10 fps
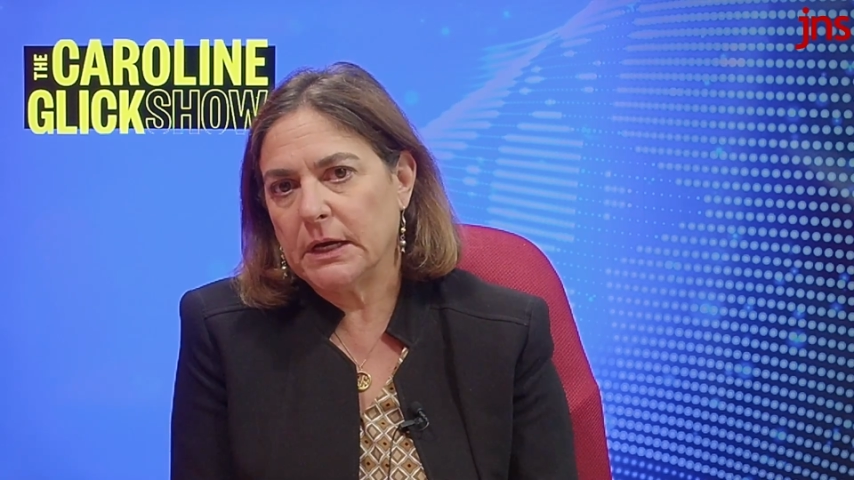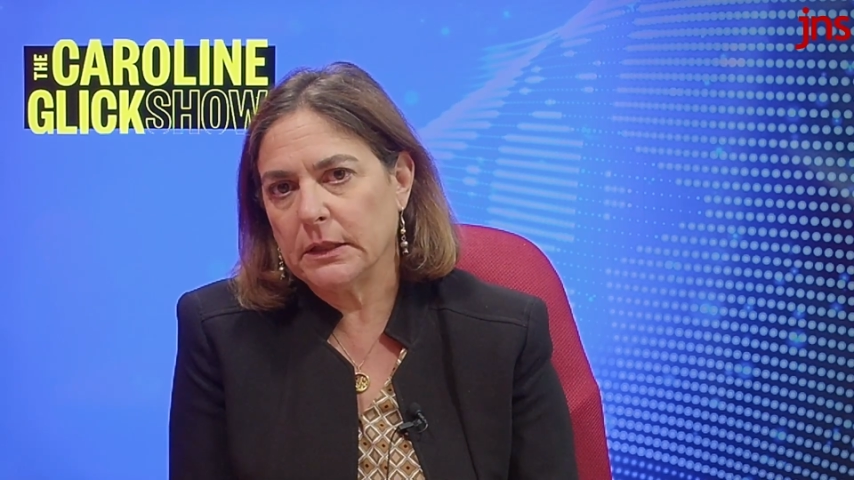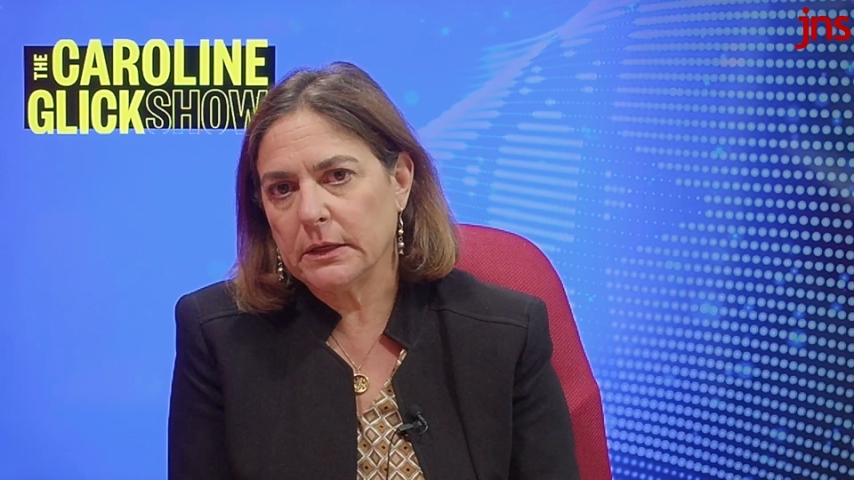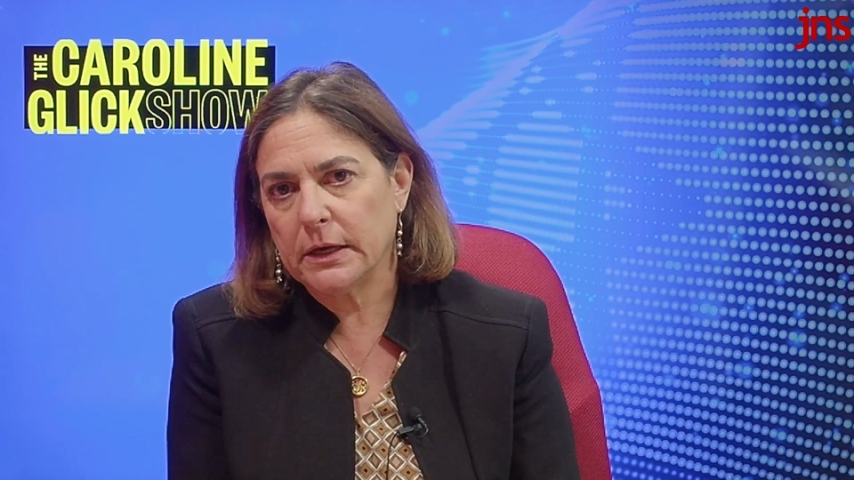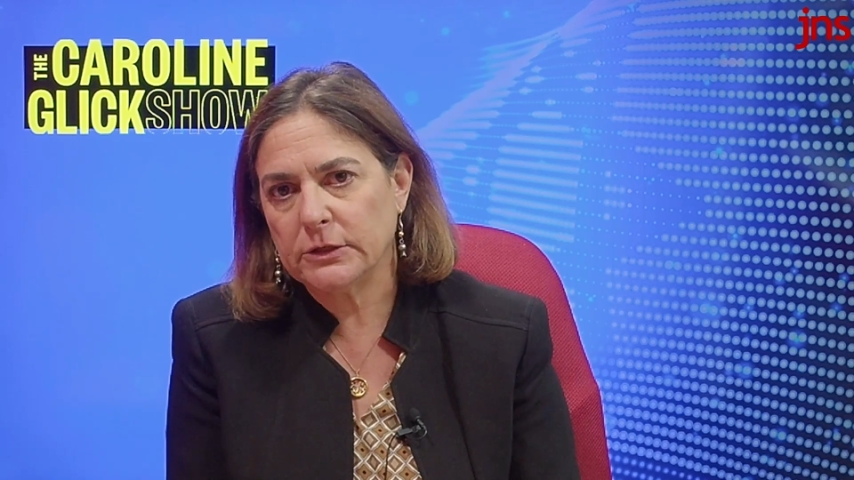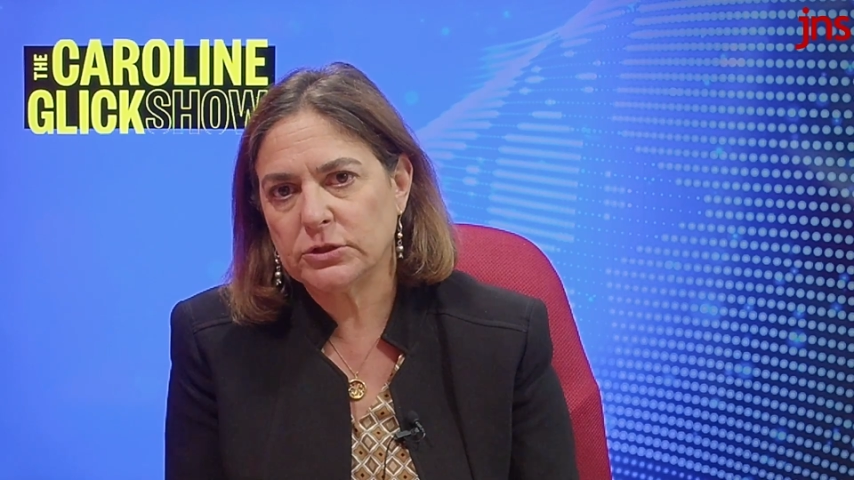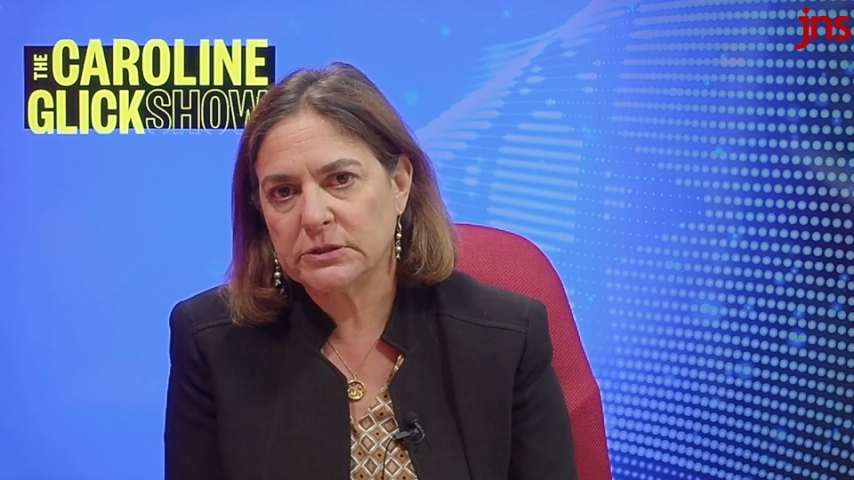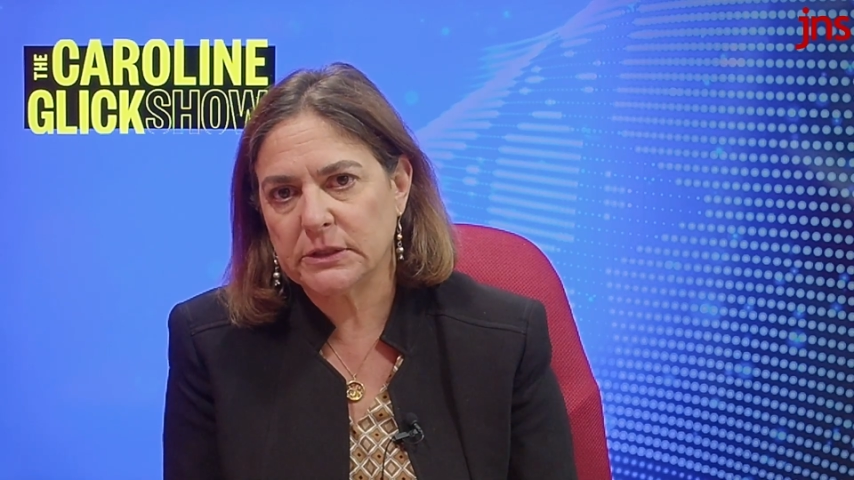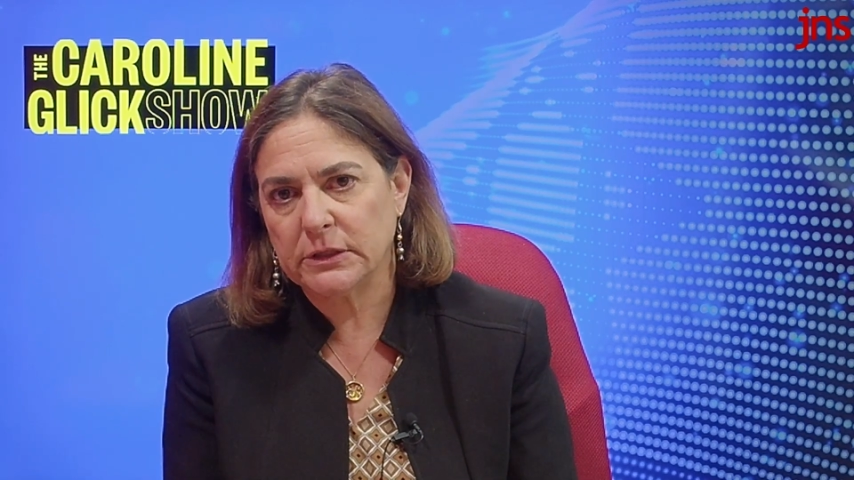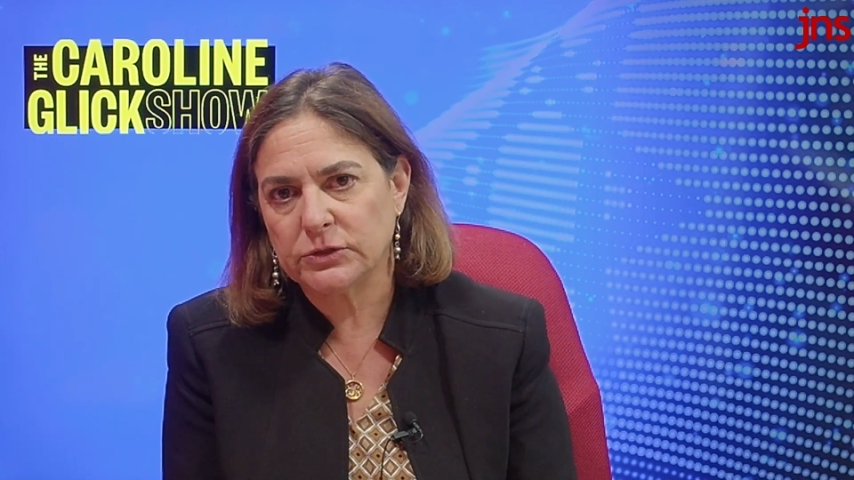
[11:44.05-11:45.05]

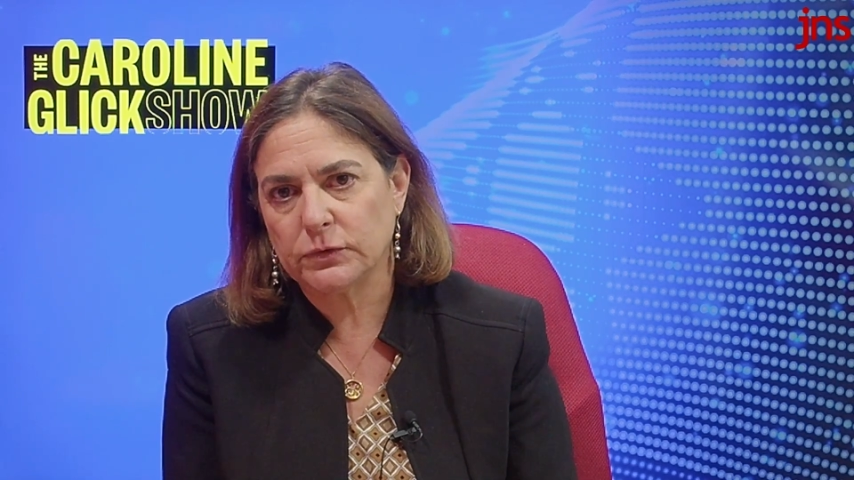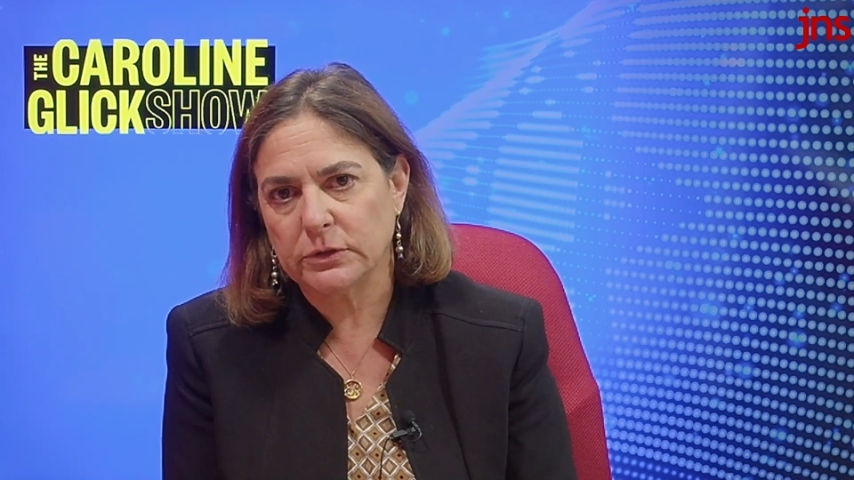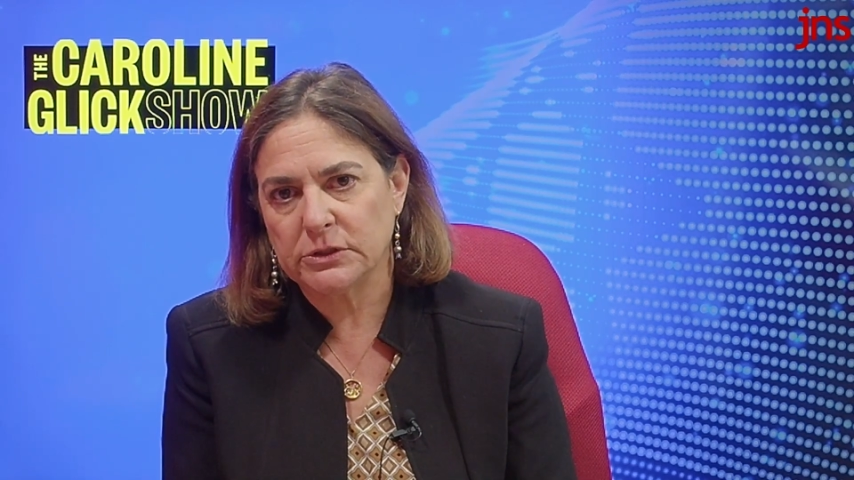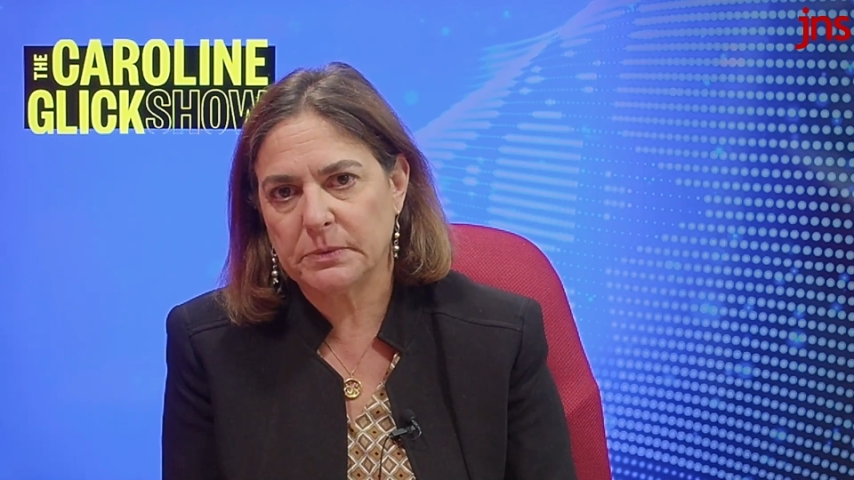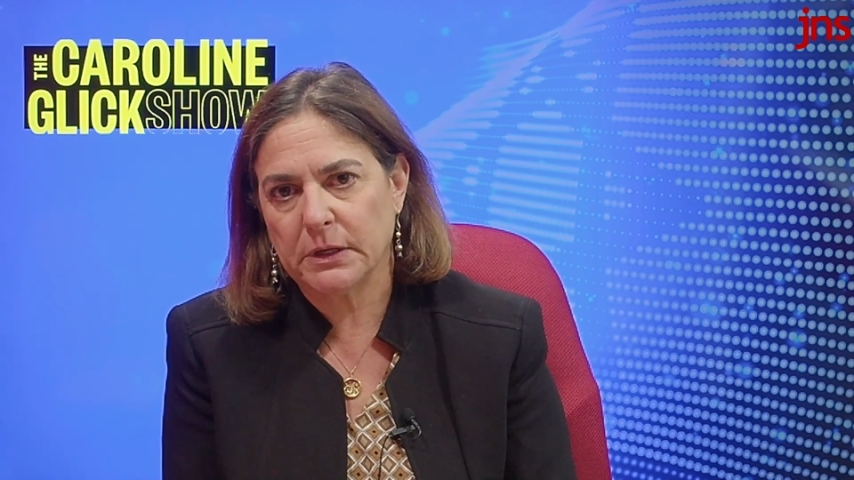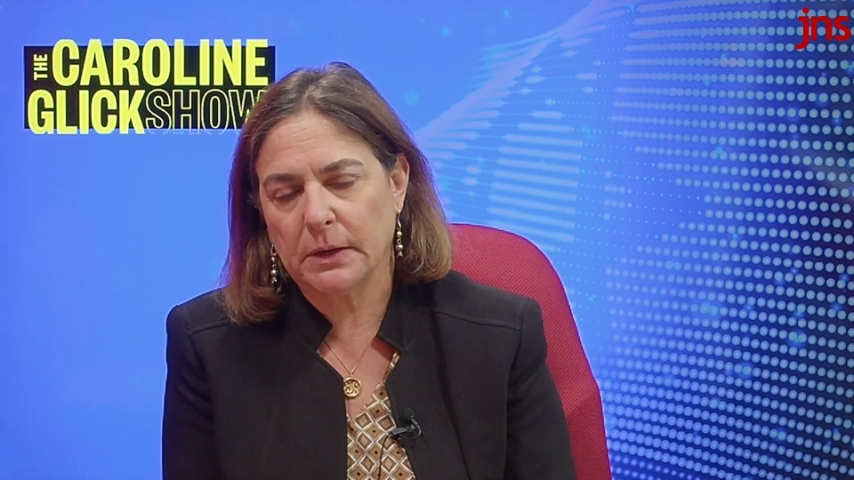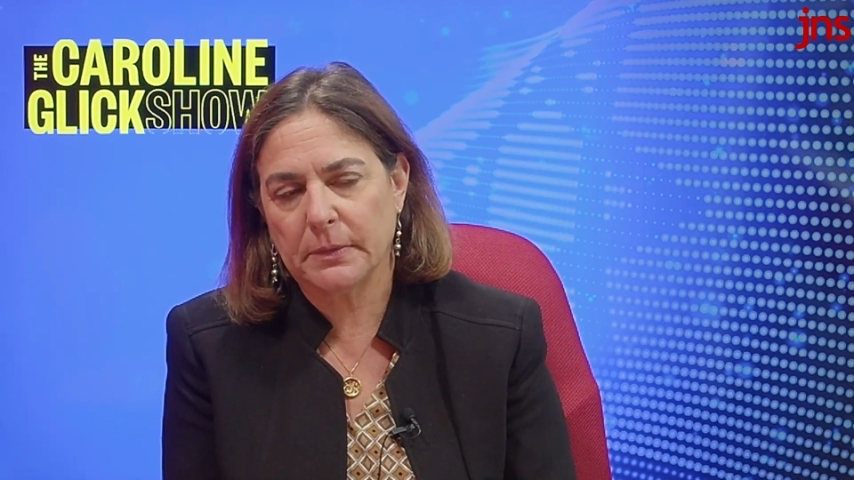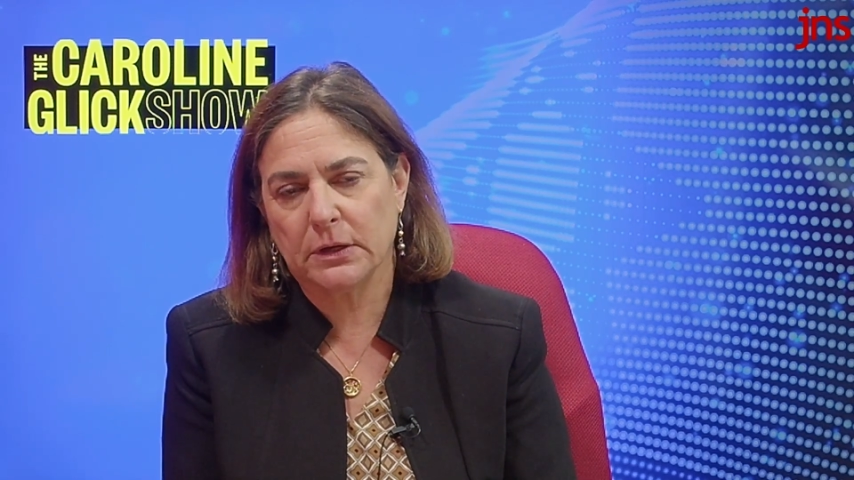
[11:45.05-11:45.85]
allegations that Israel is becoming